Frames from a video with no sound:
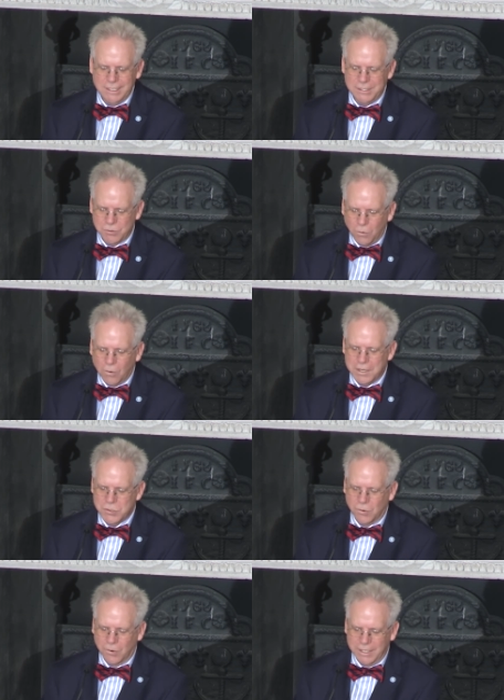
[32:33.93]
his
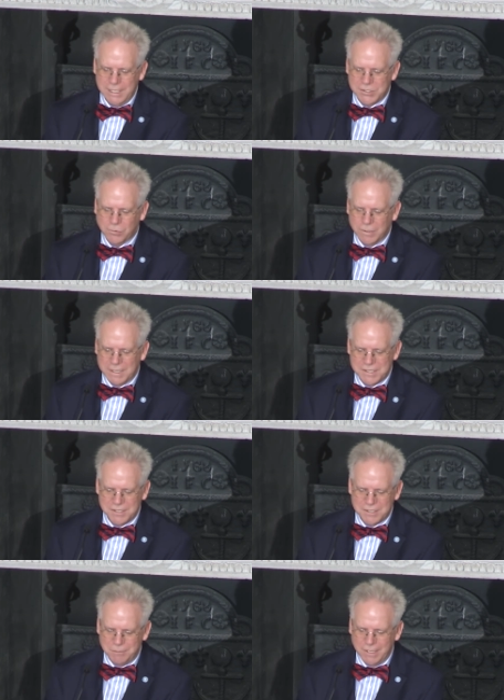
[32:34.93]
oratory, his
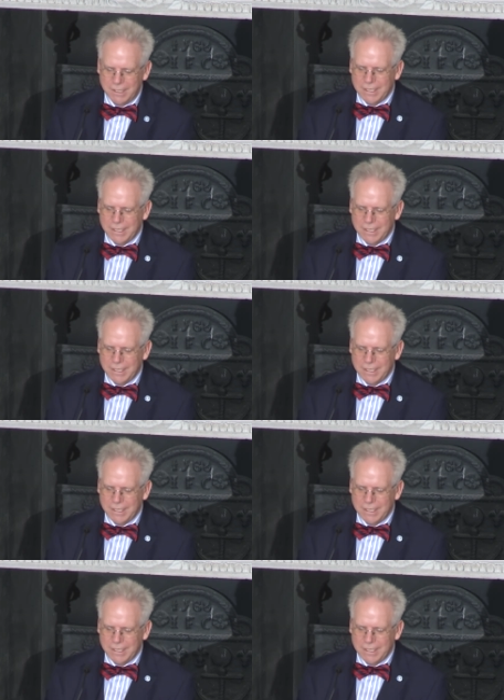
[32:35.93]
criticism,